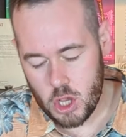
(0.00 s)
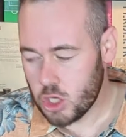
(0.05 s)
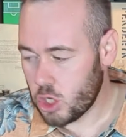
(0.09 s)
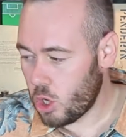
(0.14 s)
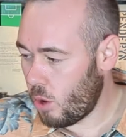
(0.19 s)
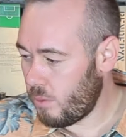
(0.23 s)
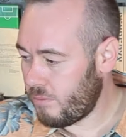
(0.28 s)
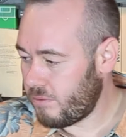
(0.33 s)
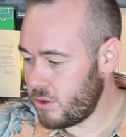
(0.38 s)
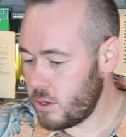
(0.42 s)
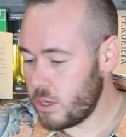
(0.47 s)
So
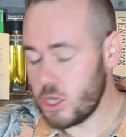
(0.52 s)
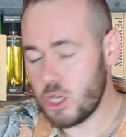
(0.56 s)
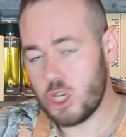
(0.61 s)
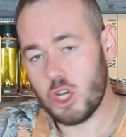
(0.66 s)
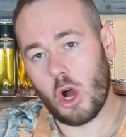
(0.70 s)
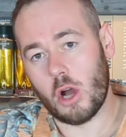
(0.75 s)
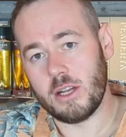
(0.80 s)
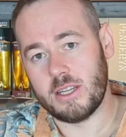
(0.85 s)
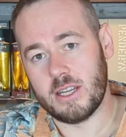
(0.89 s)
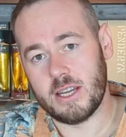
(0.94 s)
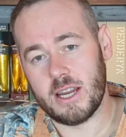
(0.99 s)
hopefully you
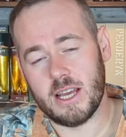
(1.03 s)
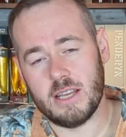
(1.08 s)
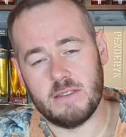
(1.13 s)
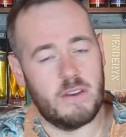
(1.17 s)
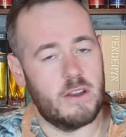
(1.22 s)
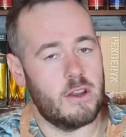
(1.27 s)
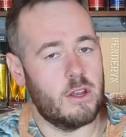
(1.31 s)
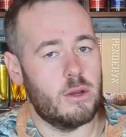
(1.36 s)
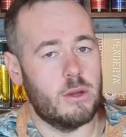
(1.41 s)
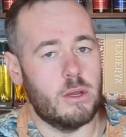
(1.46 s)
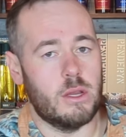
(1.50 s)
enjoyed today's
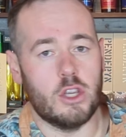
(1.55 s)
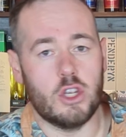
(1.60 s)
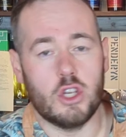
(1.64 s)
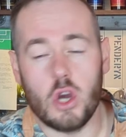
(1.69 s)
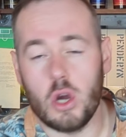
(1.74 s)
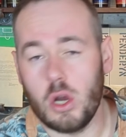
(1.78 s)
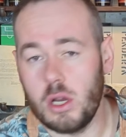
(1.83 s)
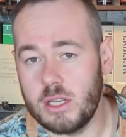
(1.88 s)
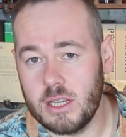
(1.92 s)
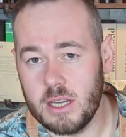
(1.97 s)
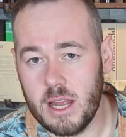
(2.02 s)
video and you
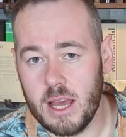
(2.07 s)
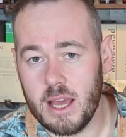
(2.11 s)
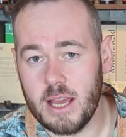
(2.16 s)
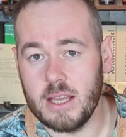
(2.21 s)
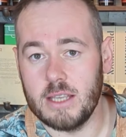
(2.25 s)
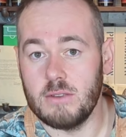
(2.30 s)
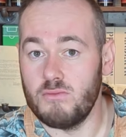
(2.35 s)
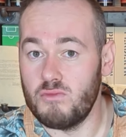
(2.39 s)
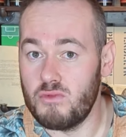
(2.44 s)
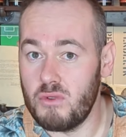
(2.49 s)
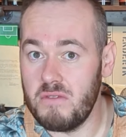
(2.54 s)
enjoyed
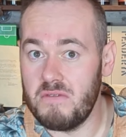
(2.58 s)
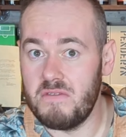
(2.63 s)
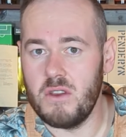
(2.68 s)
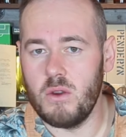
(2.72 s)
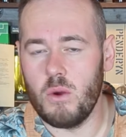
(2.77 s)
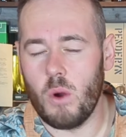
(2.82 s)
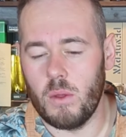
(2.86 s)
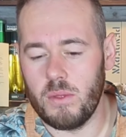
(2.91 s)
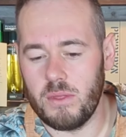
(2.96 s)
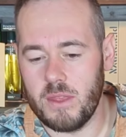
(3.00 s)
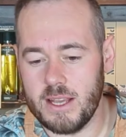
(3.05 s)
today's
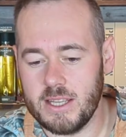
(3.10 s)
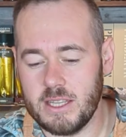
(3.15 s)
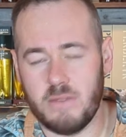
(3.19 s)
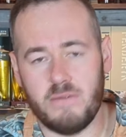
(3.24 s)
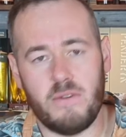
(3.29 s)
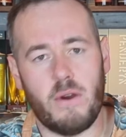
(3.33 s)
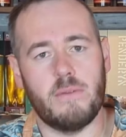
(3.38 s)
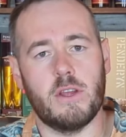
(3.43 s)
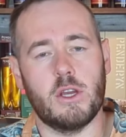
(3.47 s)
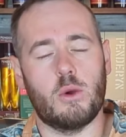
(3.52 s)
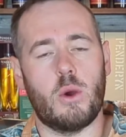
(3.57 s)
review on this. If
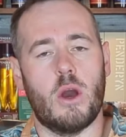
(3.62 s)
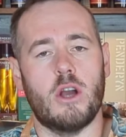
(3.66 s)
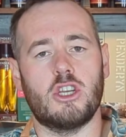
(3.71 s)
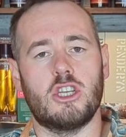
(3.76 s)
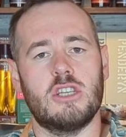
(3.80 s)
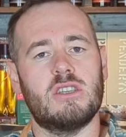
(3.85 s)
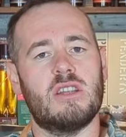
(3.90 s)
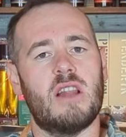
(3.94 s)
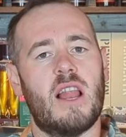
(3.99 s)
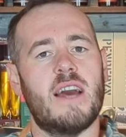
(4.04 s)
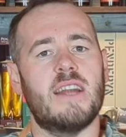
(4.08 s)
you have any
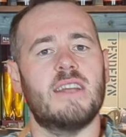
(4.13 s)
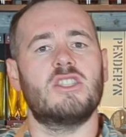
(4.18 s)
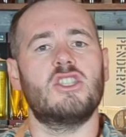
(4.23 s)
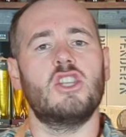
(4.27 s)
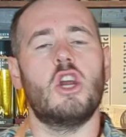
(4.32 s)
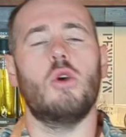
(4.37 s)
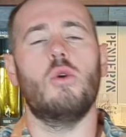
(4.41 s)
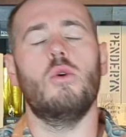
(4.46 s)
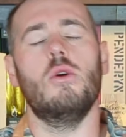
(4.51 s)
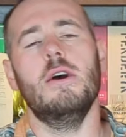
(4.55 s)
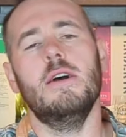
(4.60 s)
questions, let us
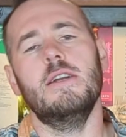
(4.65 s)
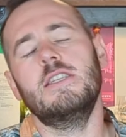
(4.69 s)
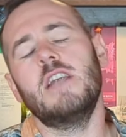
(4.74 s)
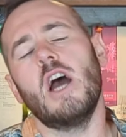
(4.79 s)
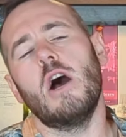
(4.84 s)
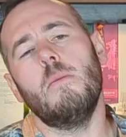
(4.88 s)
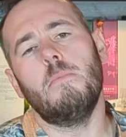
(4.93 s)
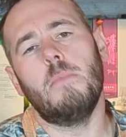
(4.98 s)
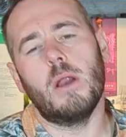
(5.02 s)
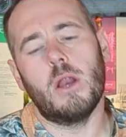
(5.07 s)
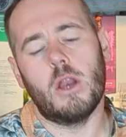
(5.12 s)
know
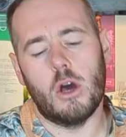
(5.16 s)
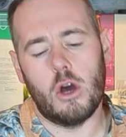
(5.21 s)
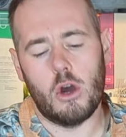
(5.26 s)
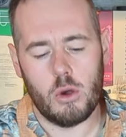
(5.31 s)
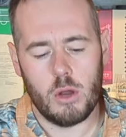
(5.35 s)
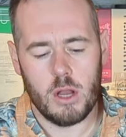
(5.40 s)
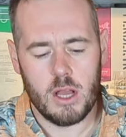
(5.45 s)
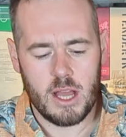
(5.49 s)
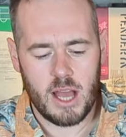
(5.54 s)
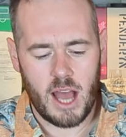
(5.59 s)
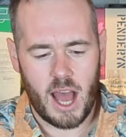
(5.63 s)
down
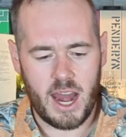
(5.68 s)
below.